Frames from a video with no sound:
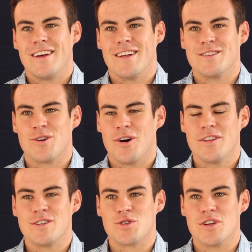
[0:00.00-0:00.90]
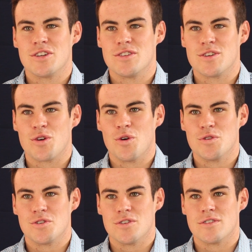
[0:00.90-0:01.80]
And so all these traditions and
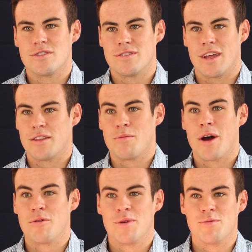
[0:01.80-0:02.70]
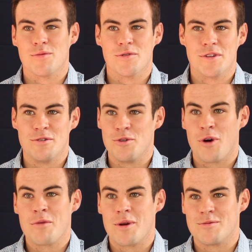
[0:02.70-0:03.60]
cultures that the Maori people believe who
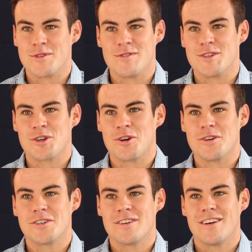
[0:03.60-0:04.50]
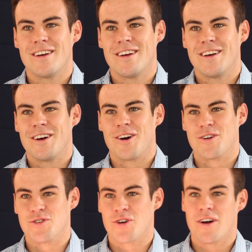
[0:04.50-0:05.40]
aren't members of the church
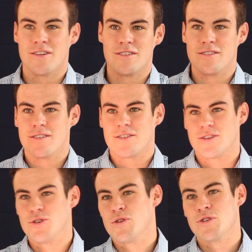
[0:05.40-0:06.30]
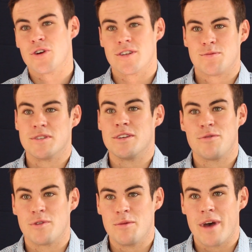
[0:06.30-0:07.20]
are drawn, you can draw
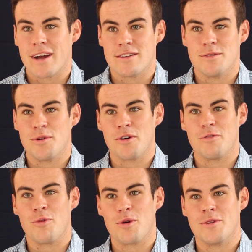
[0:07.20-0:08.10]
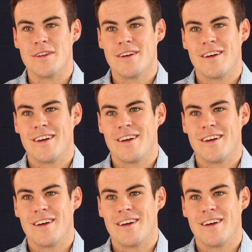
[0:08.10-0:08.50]
specifically back to the Book of Mormon.